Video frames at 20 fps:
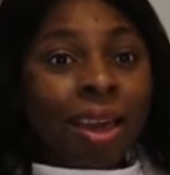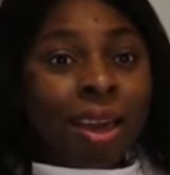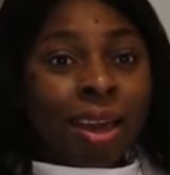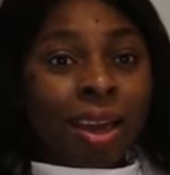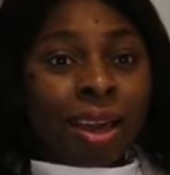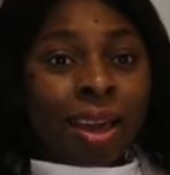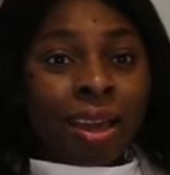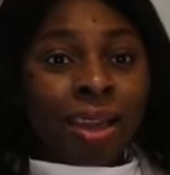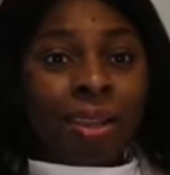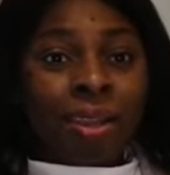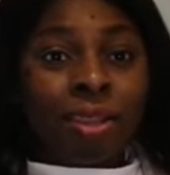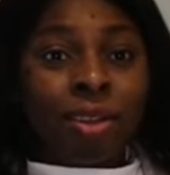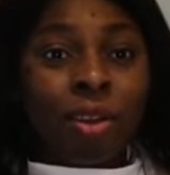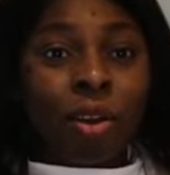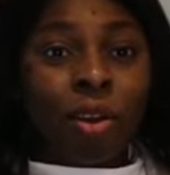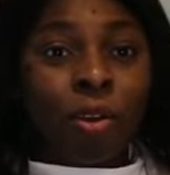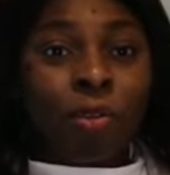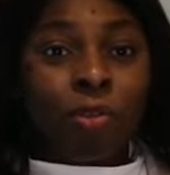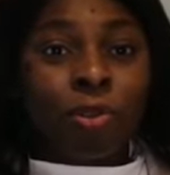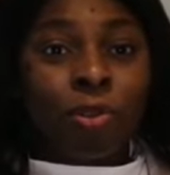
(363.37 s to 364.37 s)
And
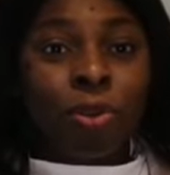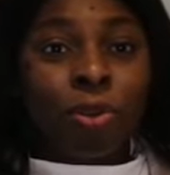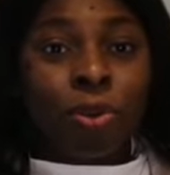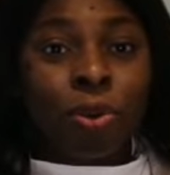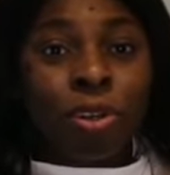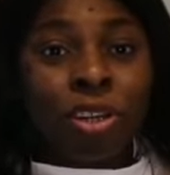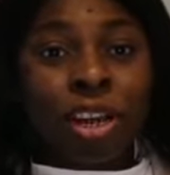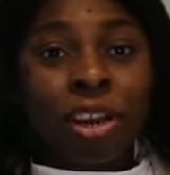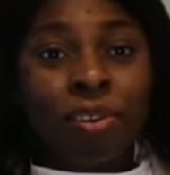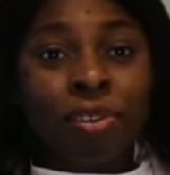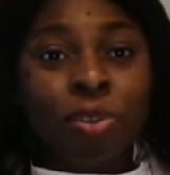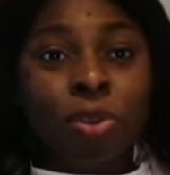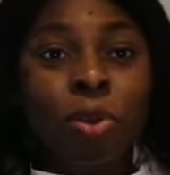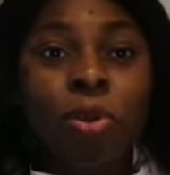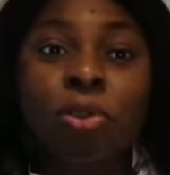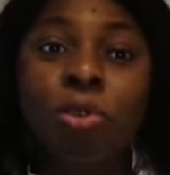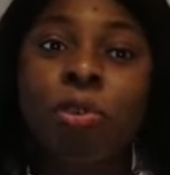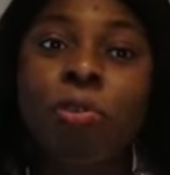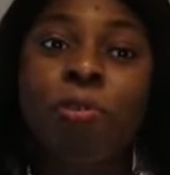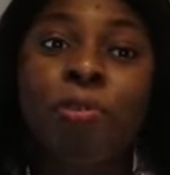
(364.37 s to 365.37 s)
there is
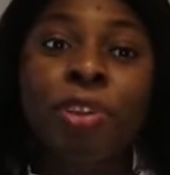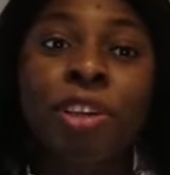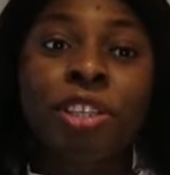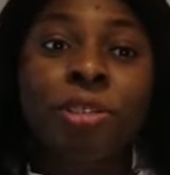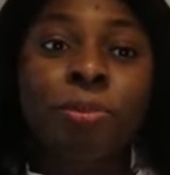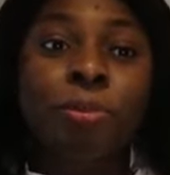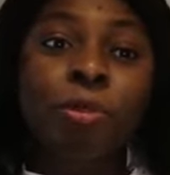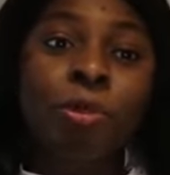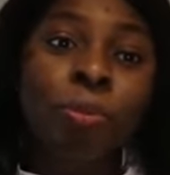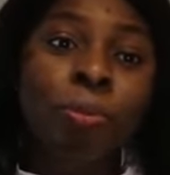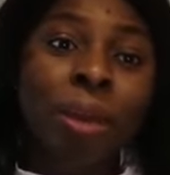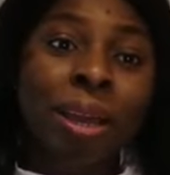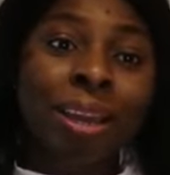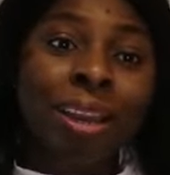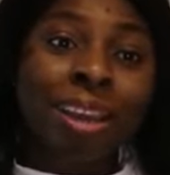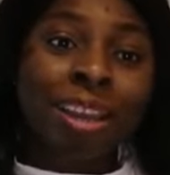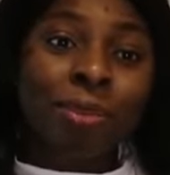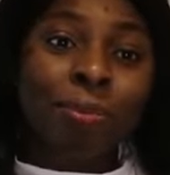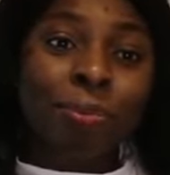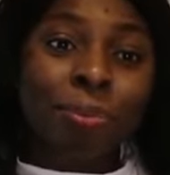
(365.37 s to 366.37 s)
also Facebook
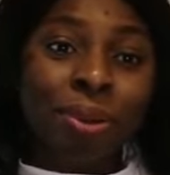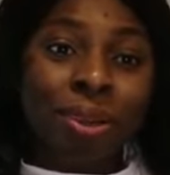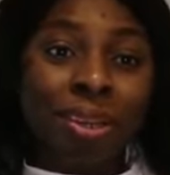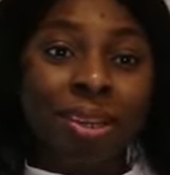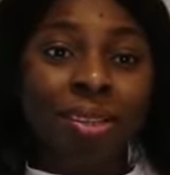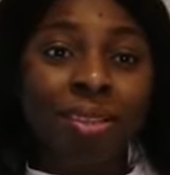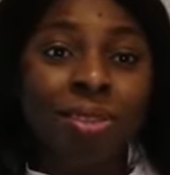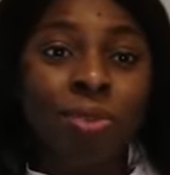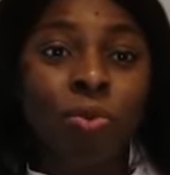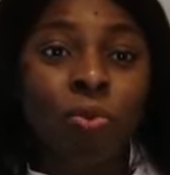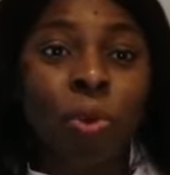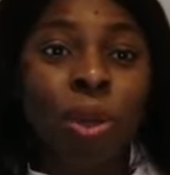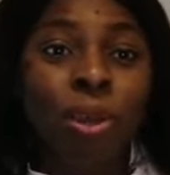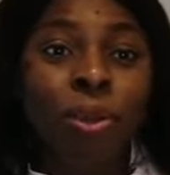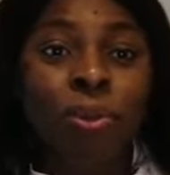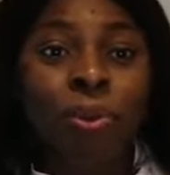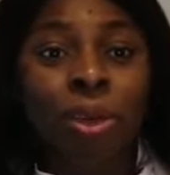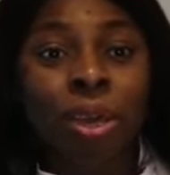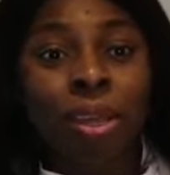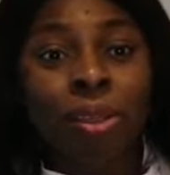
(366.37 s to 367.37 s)
Marketplace, where
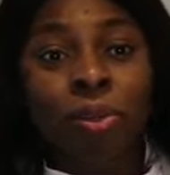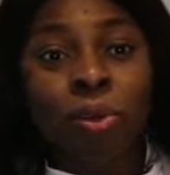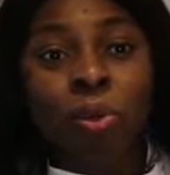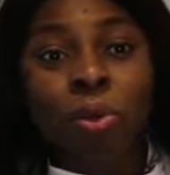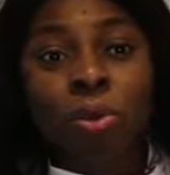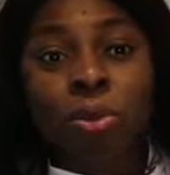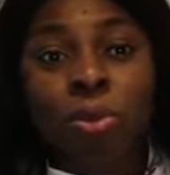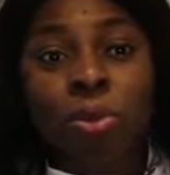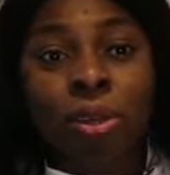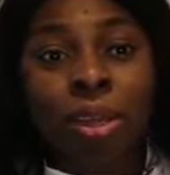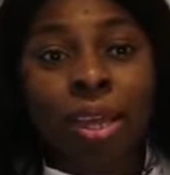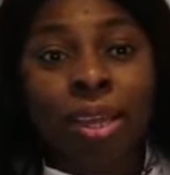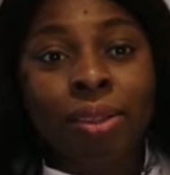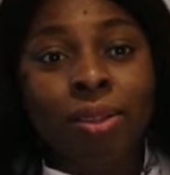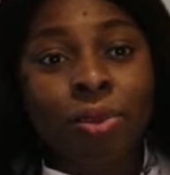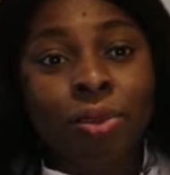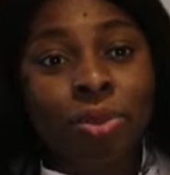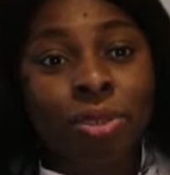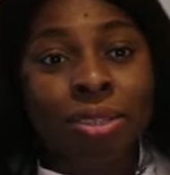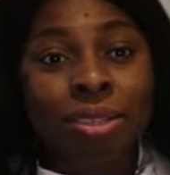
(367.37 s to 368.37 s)
you can also get
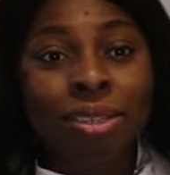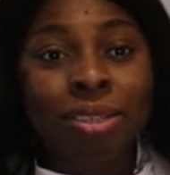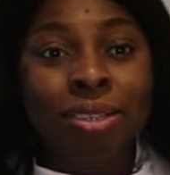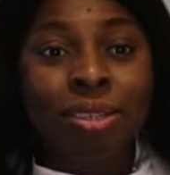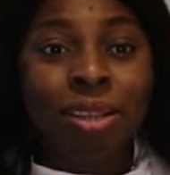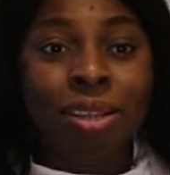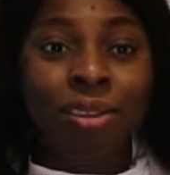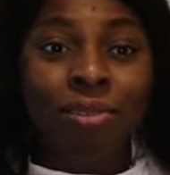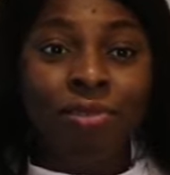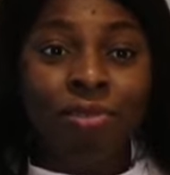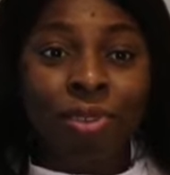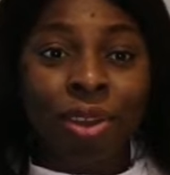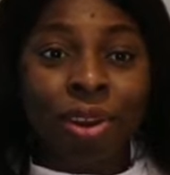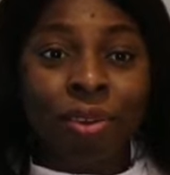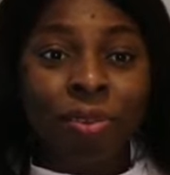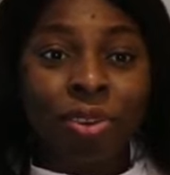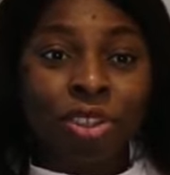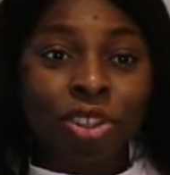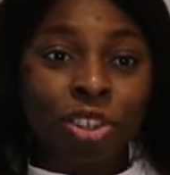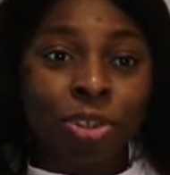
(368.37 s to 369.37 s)
those things at a
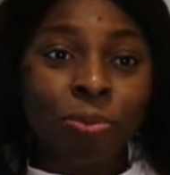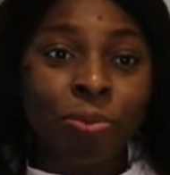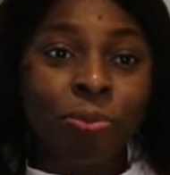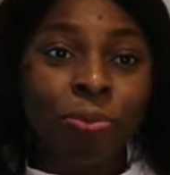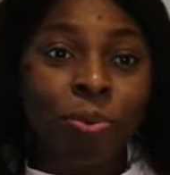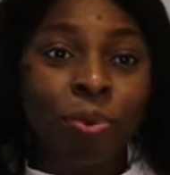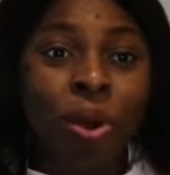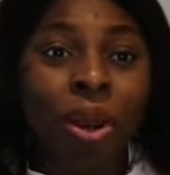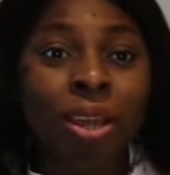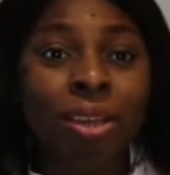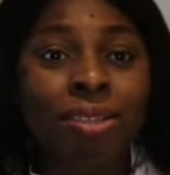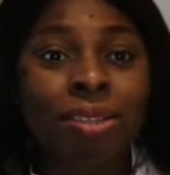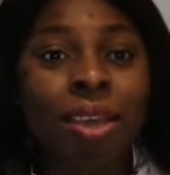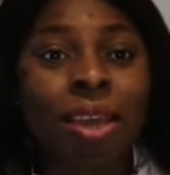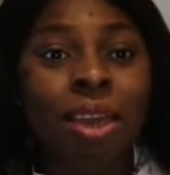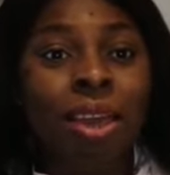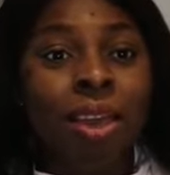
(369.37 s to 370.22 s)
very cheap price.